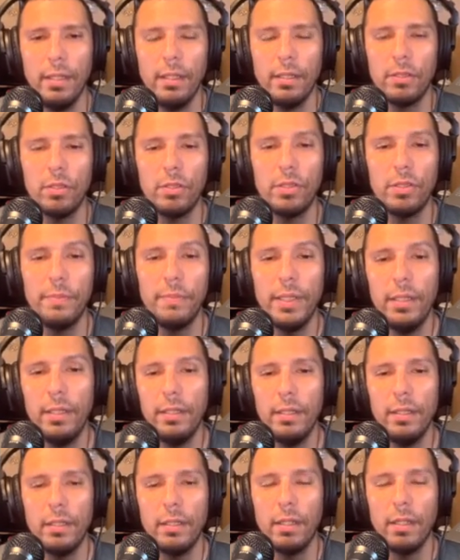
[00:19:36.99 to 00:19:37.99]
So to
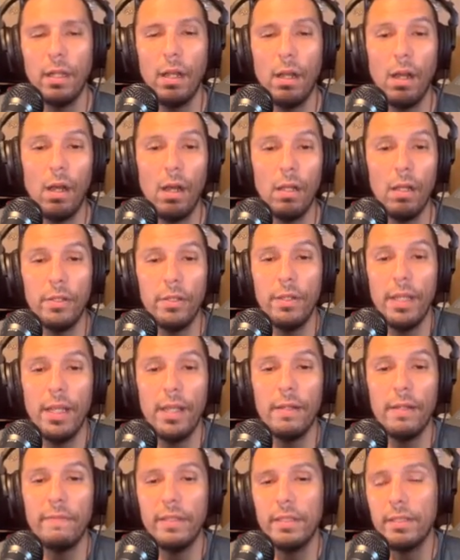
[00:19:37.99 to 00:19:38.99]
me, all you
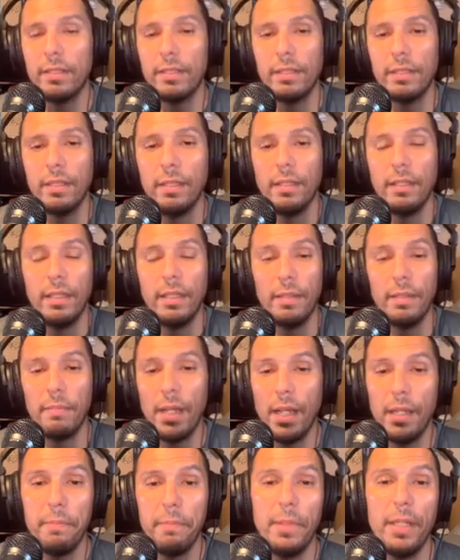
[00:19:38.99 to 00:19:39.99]
have is, in
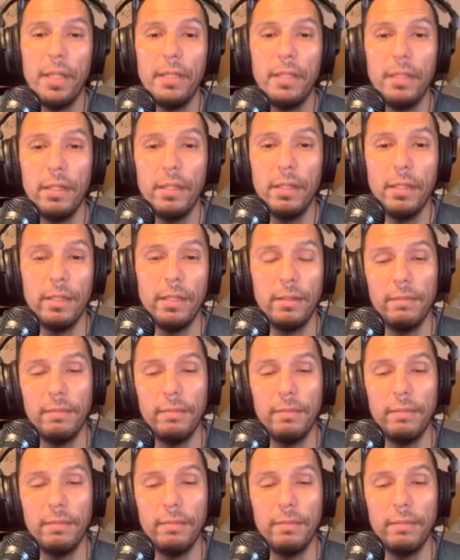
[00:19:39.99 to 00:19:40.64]
my opinion,